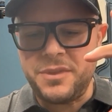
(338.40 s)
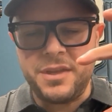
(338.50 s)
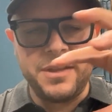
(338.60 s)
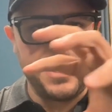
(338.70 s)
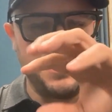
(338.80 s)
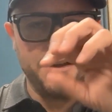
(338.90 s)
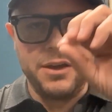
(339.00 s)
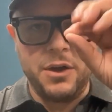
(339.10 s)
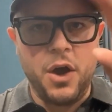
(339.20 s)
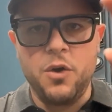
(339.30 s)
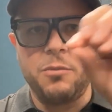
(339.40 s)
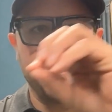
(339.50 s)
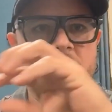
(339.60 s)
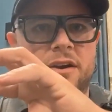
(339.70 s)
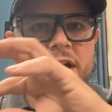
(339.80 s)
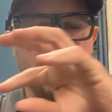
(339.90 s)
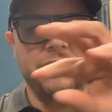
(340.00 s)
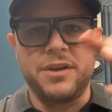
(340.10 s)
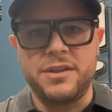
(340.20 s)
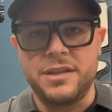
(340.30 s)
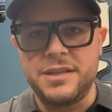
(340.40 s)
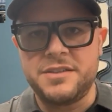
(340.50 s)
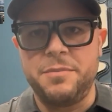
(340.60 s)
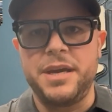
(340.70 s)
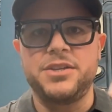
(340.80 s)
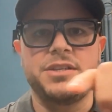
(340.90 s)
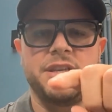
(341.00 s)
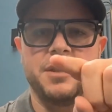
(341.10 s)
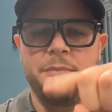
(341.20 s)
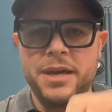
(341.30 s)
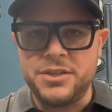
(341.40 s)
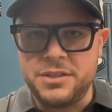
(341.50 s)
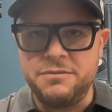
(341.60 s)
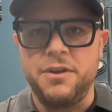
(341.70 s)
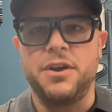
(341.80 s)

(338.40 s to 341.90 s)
they home, and then it'll have the list of pages and then the pages that fall